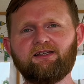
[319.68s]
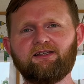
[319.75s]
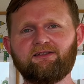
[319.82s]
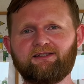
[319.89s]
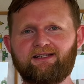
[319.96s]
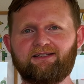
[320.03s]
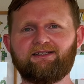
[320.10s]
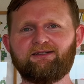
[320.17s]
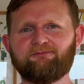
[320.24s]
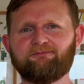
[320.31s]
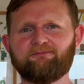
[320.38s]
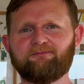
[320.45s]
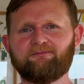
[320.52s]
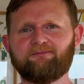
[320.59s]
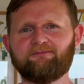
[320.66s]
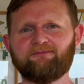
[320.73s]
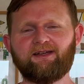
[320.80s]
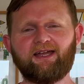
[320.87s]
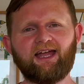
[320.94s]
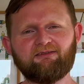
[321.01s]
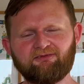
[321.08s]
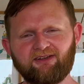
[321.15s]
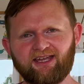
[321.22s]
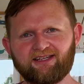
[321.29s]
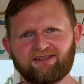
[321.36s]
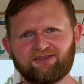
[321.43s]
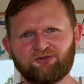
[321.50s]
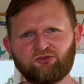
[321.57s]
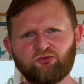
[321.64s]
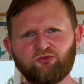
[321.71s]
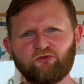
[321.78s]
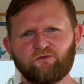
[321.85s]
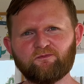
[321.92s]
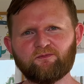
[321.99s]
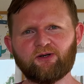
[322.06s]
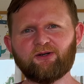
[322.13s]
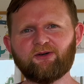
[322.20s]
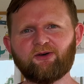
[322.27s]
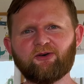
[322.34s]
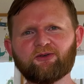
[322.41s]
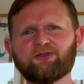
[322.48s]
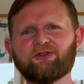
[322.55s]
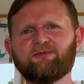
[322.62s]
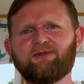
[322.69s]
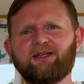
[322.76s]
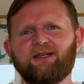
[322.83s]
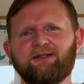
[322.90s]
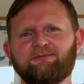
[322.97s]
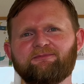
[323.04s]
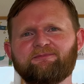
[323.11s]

That's it. Have a super awesome day.